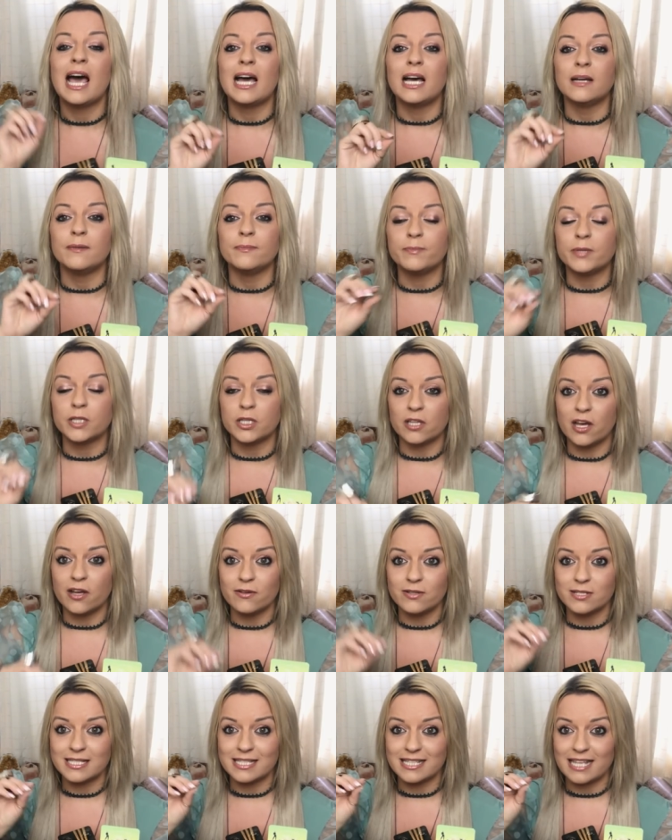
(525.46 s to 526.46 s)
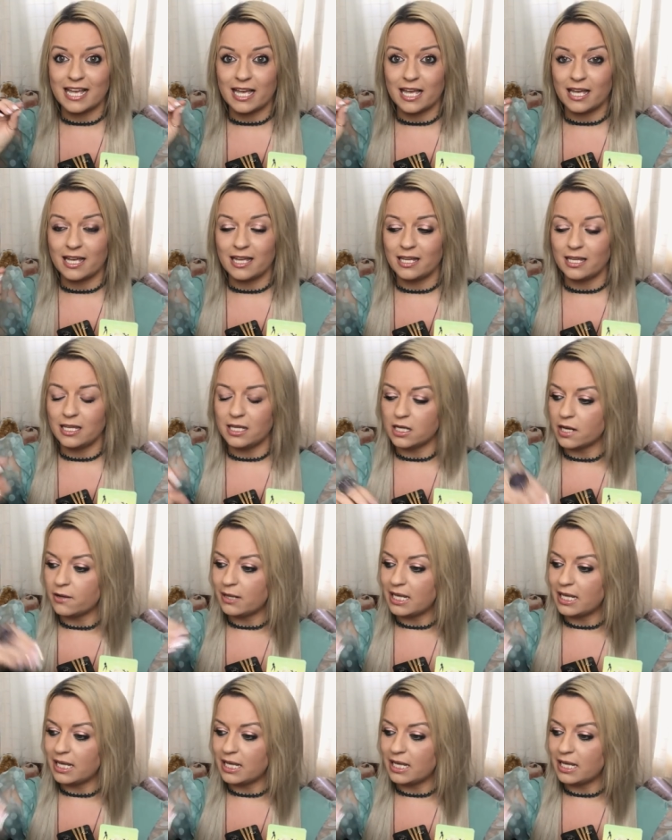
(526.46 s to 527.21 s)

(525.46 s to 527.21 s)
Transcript: Um, but those that, you know,